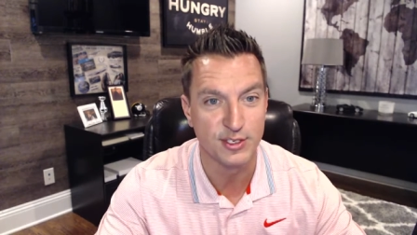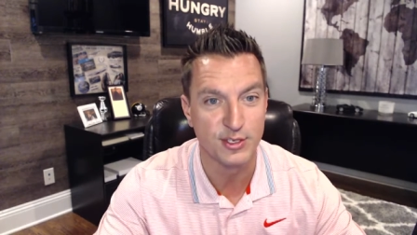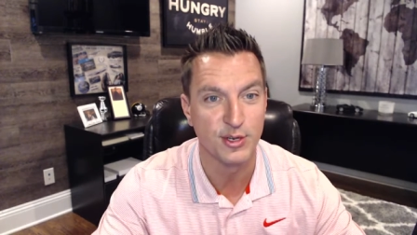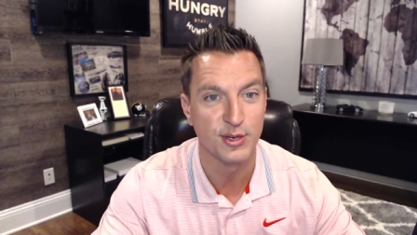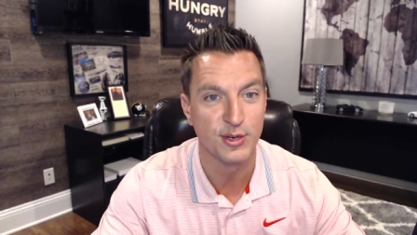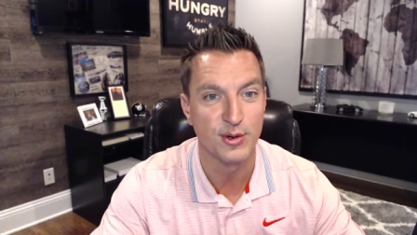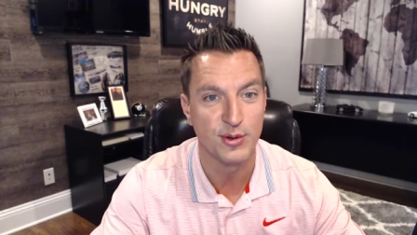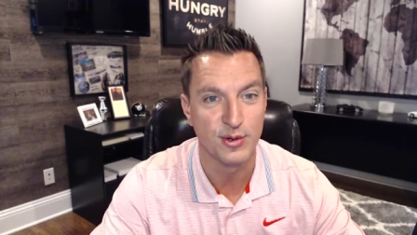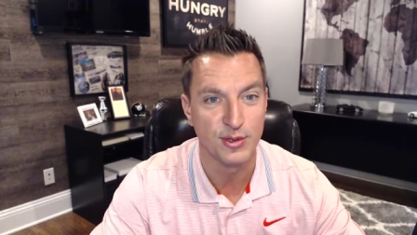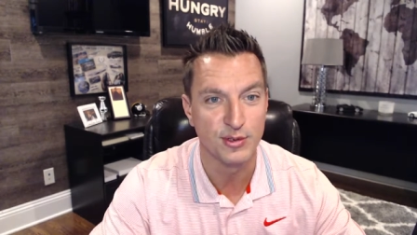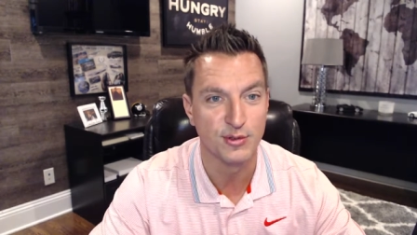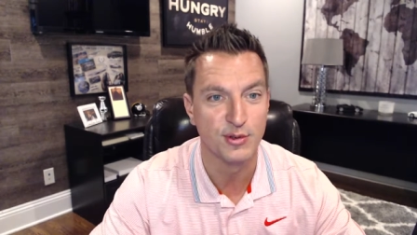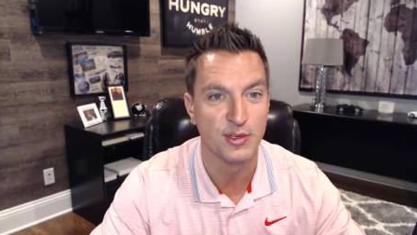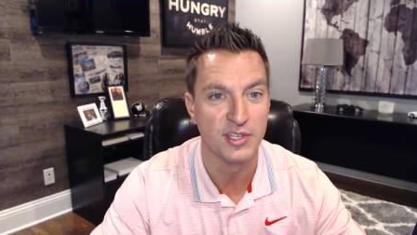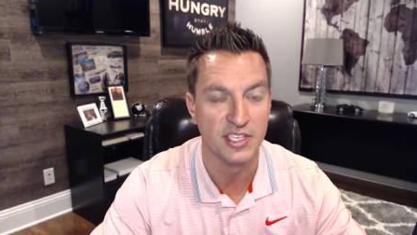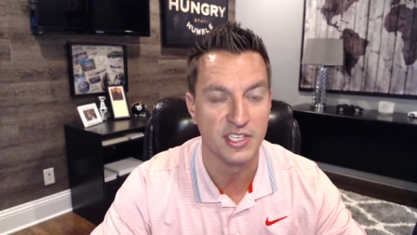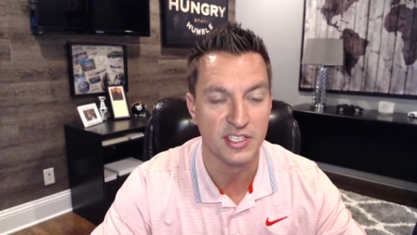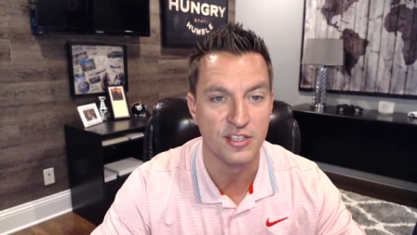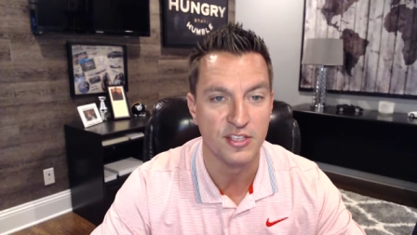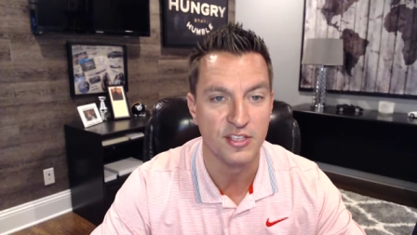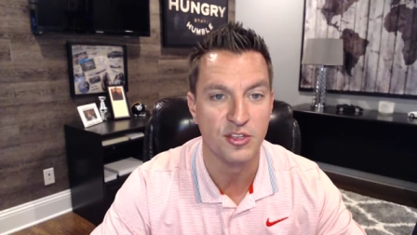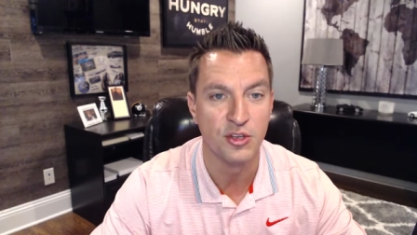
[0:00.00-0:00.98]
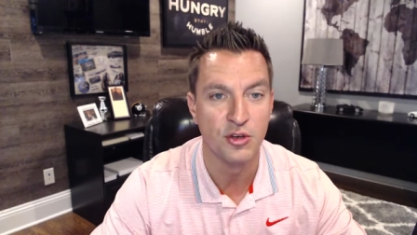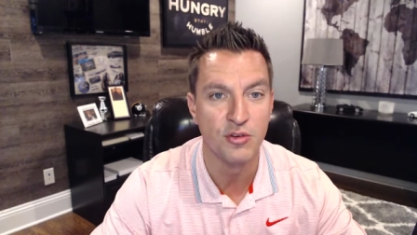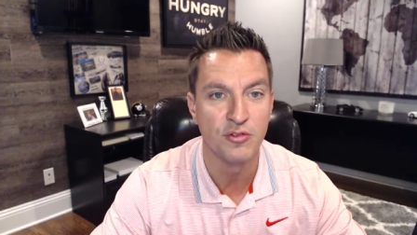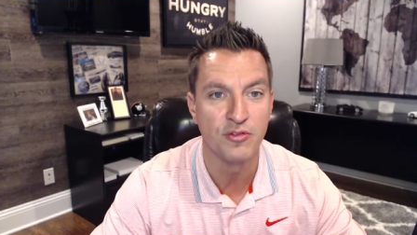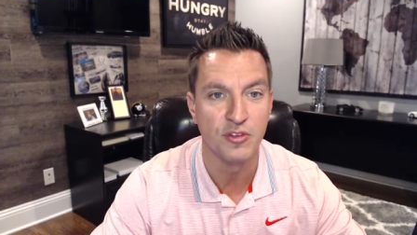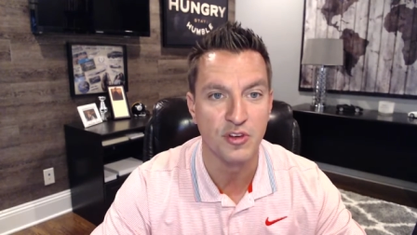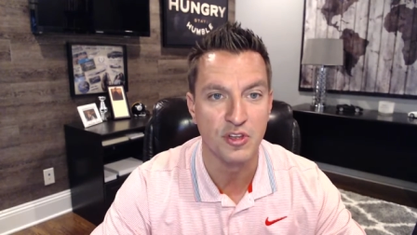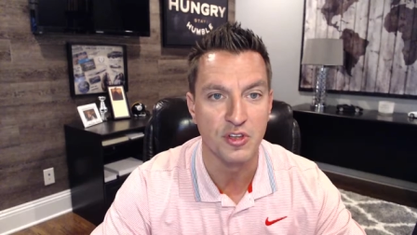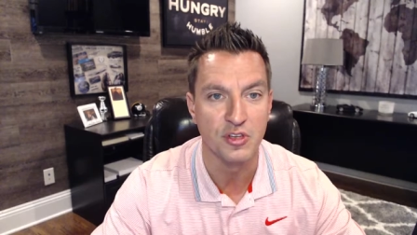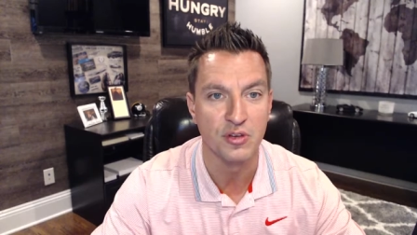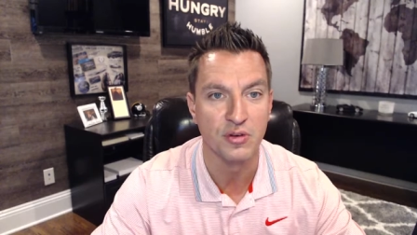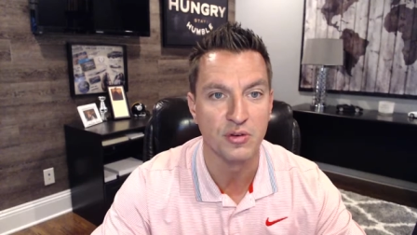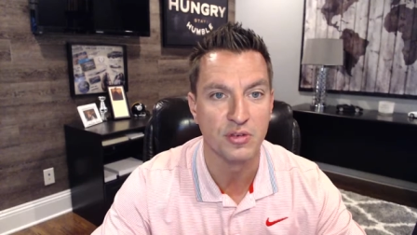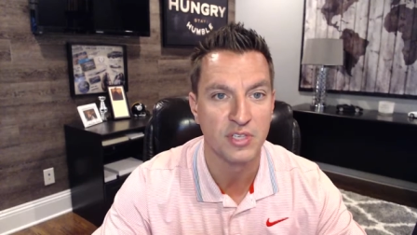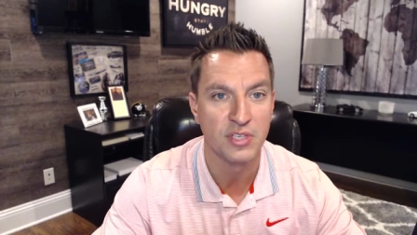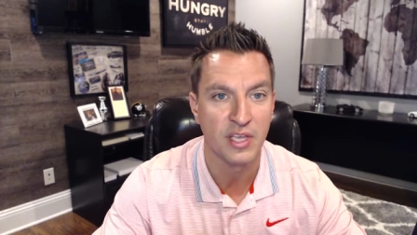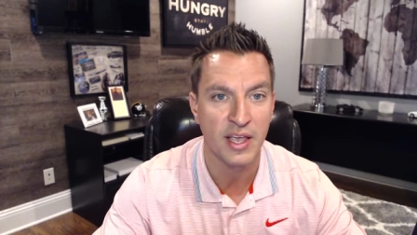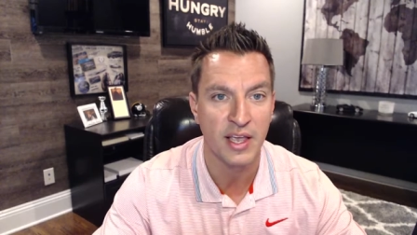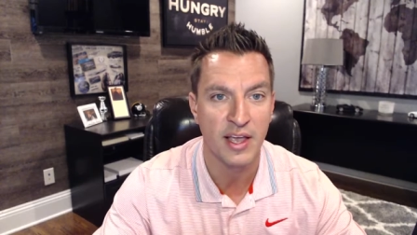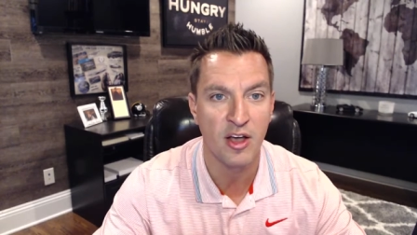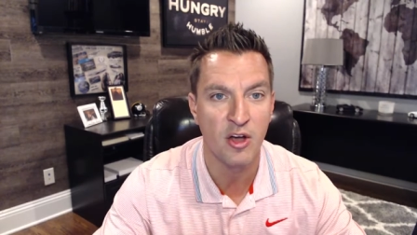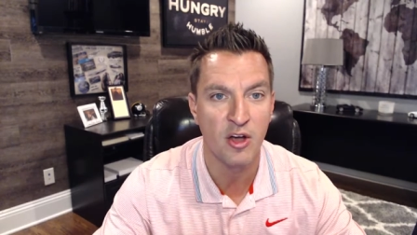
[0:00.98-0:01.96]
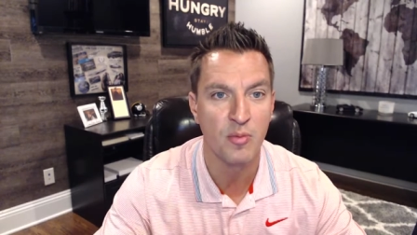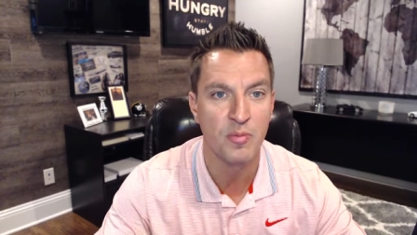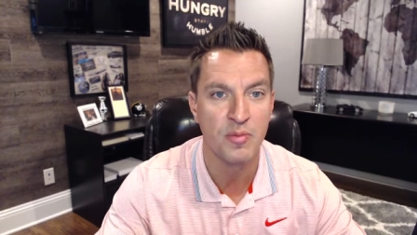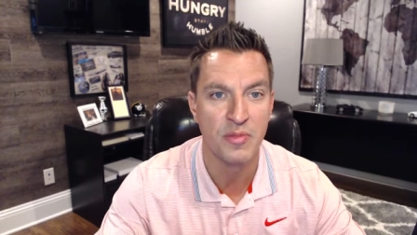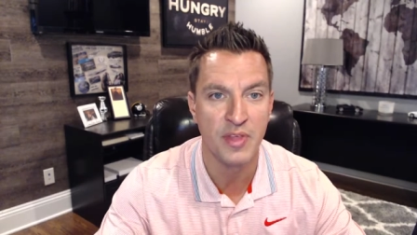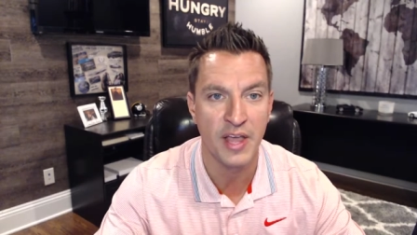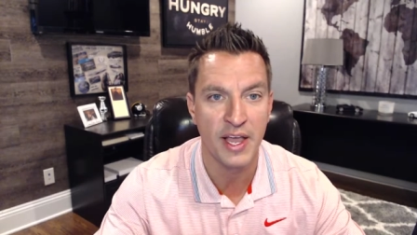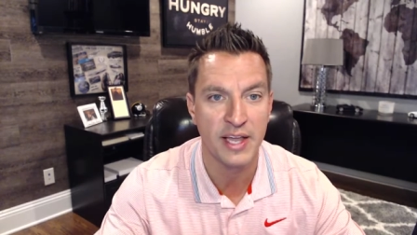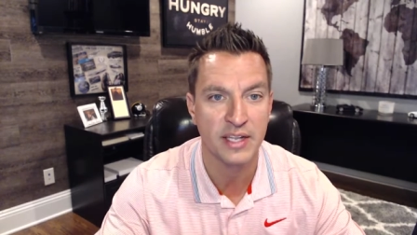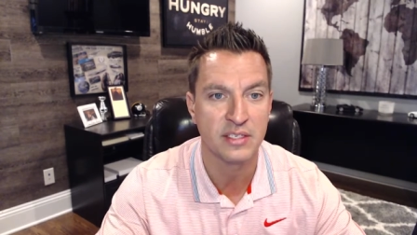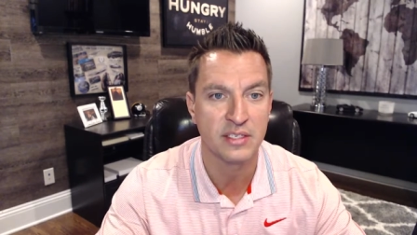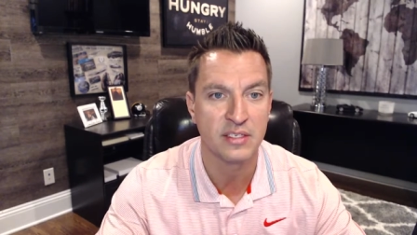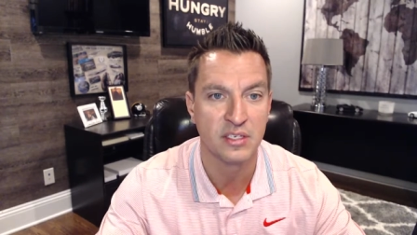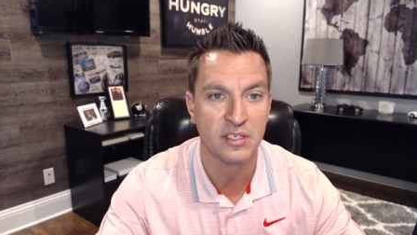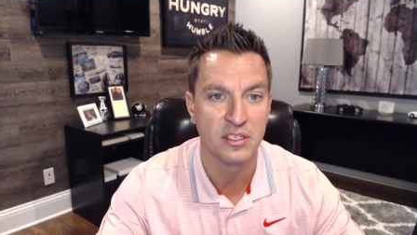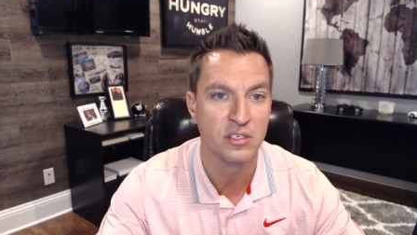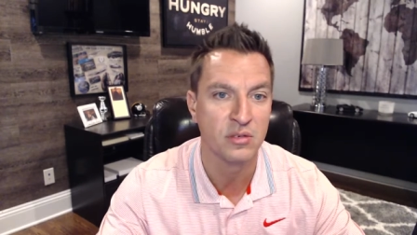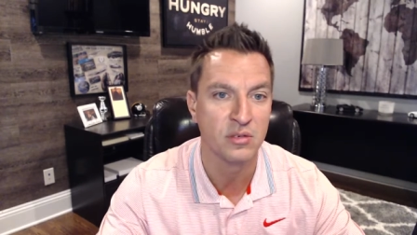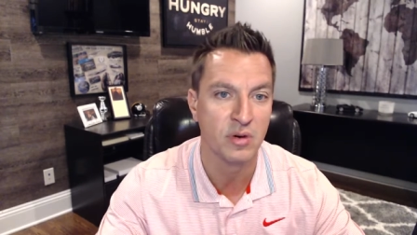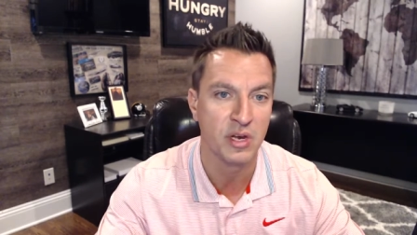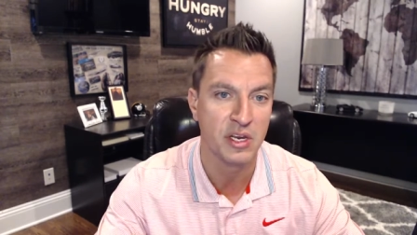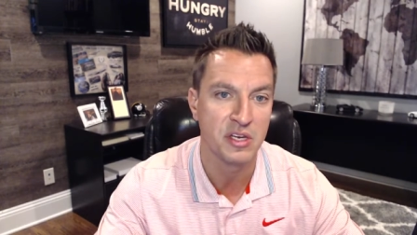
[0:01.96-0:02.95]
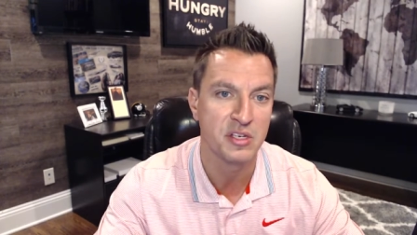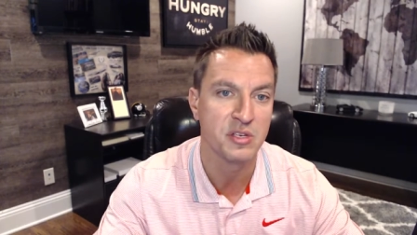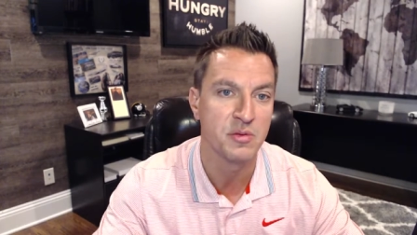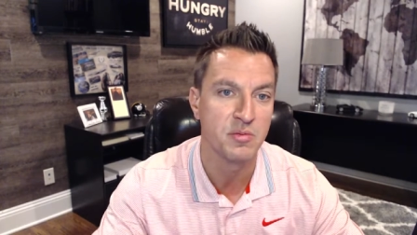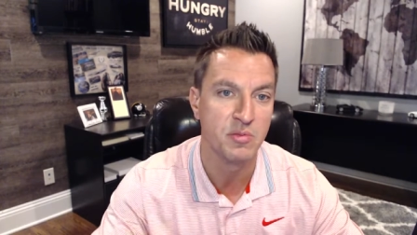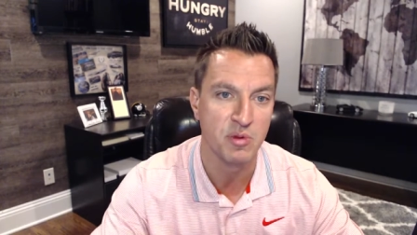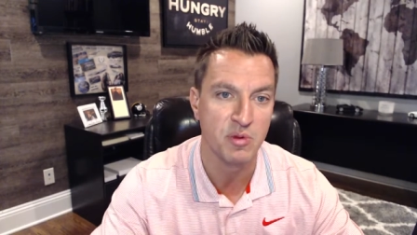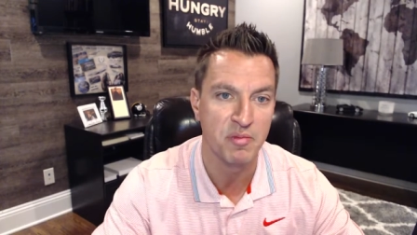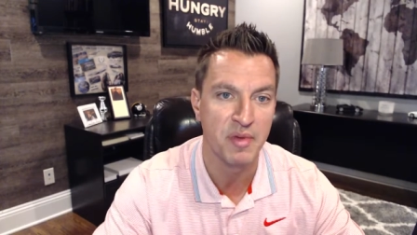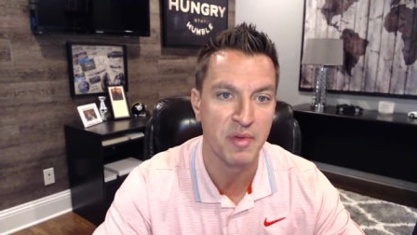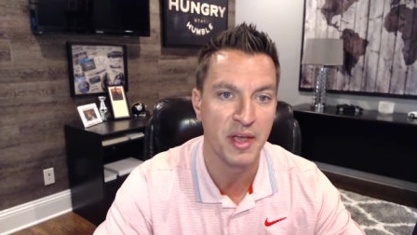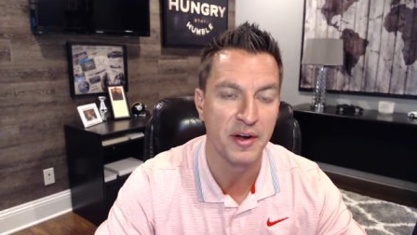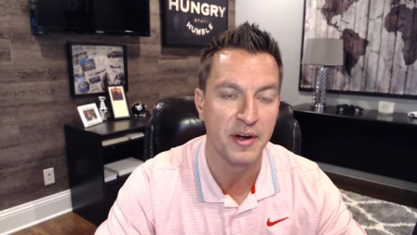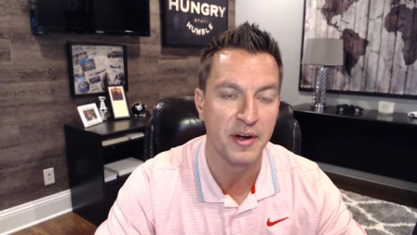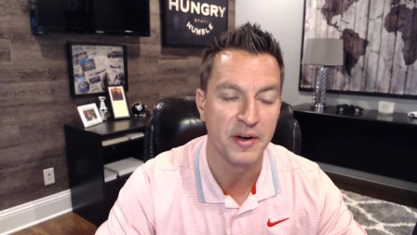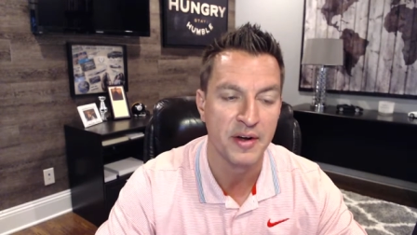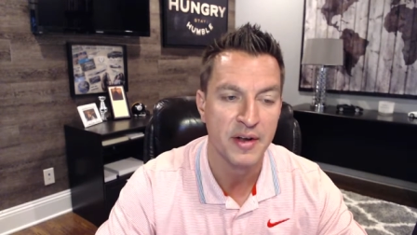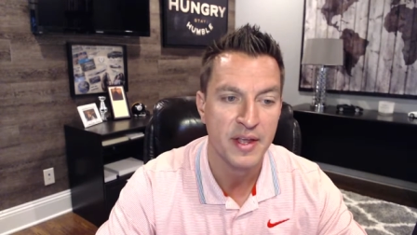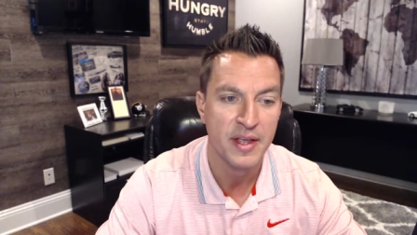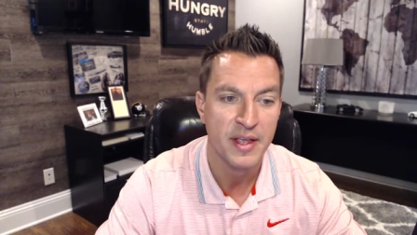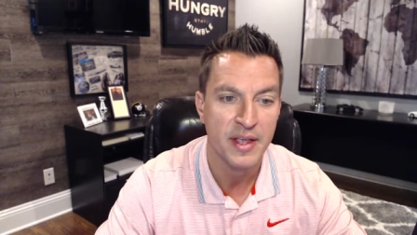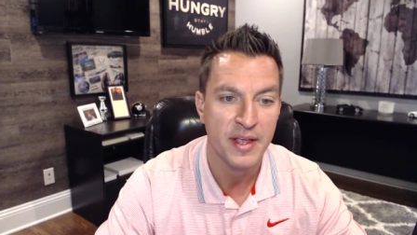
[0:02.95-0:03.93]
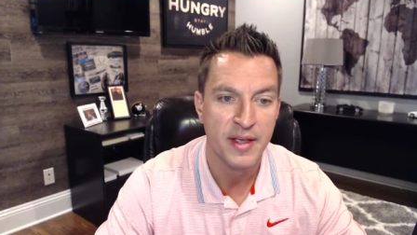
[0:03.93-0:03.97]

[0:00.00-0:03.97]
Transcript: circle is willing to do for you to help that situation be better.